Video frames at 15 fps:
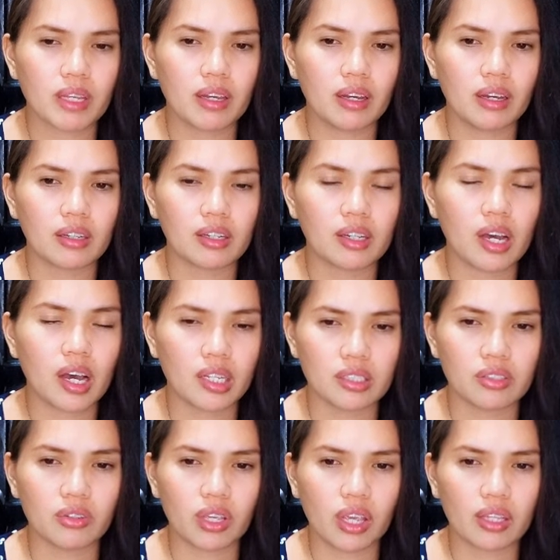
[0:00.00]
cut.
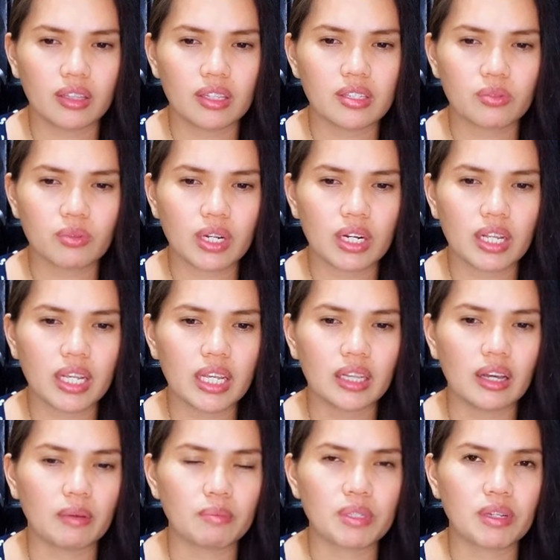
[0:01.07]
Okay, this really
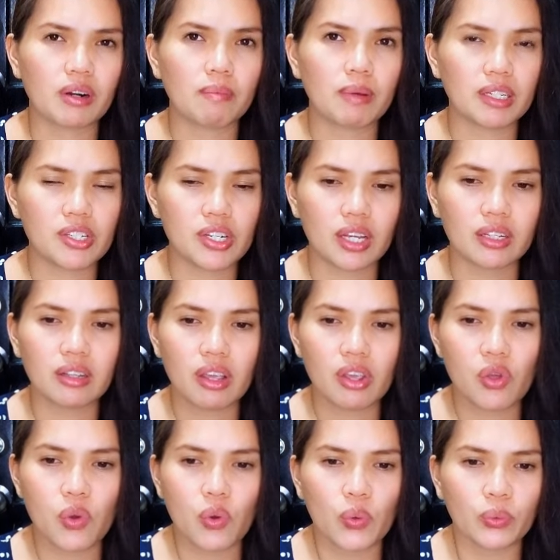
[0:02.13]
eat up our budget,
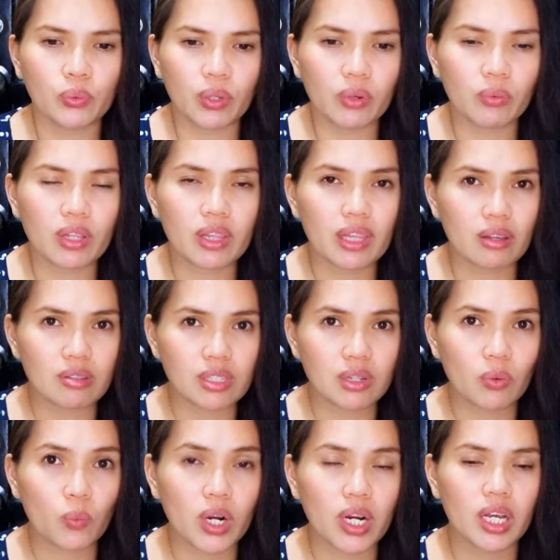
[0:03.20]

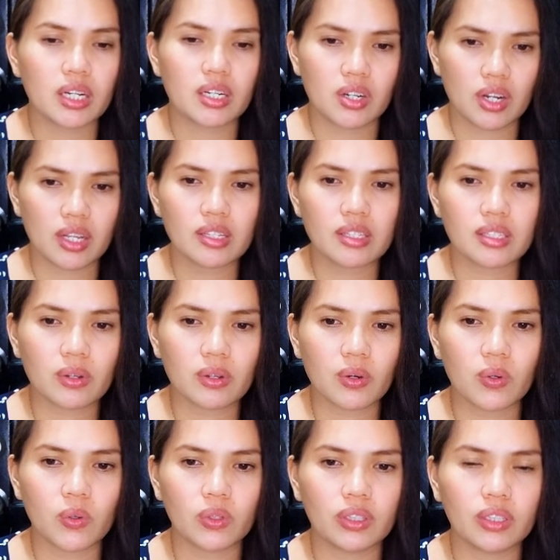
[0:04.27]
21,100.
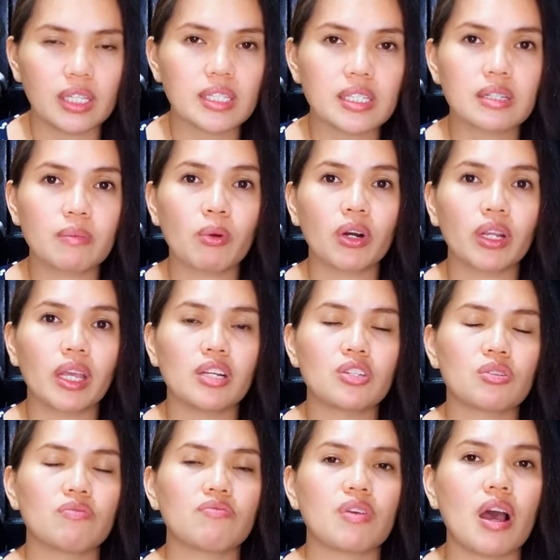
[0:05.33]
So this is the
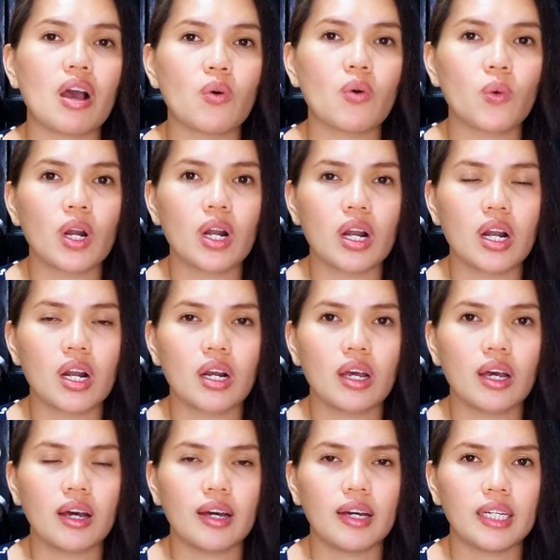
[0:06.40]
mortgage of our
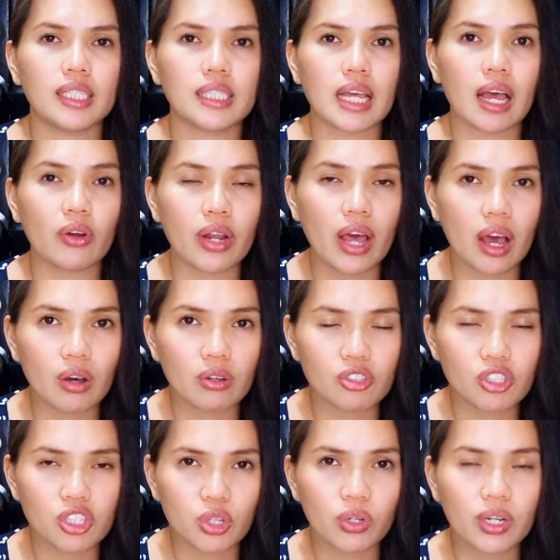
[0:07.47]

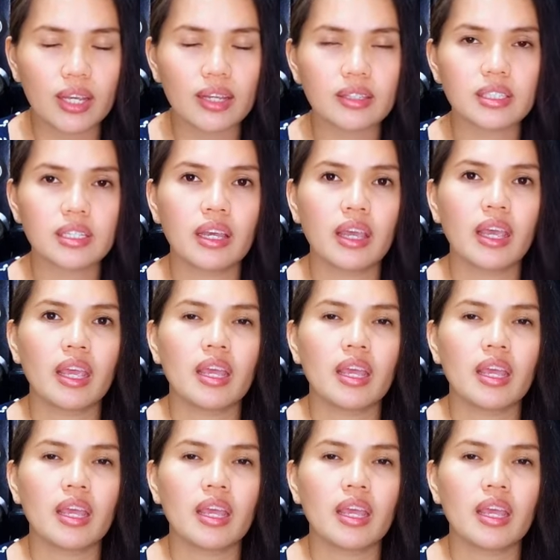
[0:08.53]
townhouse unit.